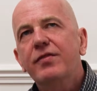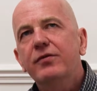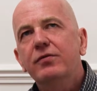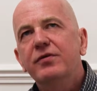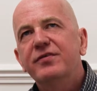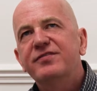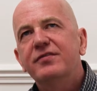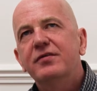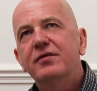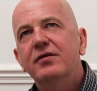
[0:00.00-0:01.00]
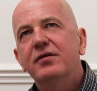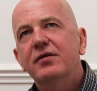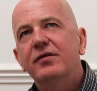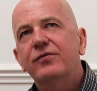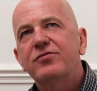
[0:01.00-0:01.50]
There was
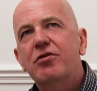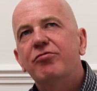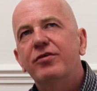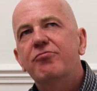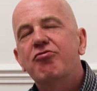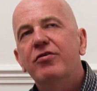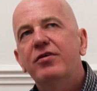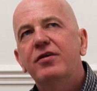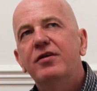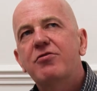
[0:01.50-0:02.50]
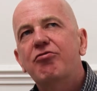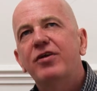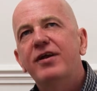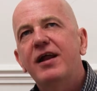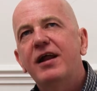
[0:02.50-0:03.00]
general
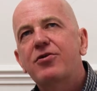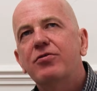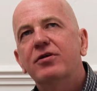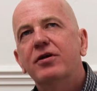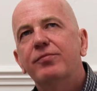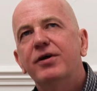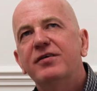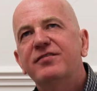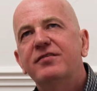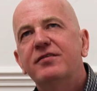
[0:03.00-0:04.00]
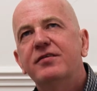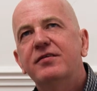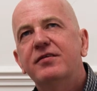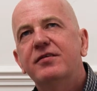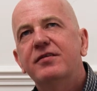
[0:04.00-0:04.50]
national campaigns.
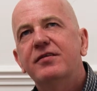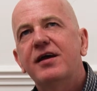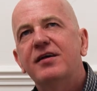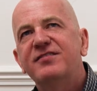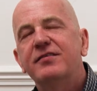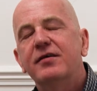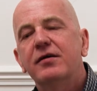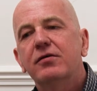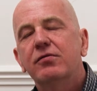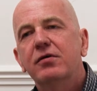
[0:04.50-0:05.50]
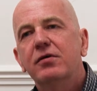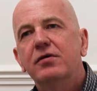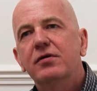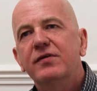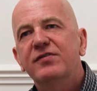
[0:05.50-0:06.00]
Texaco
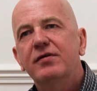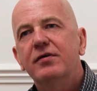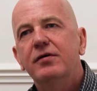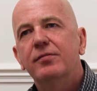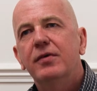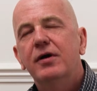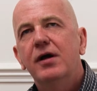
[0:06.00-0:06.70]
at the time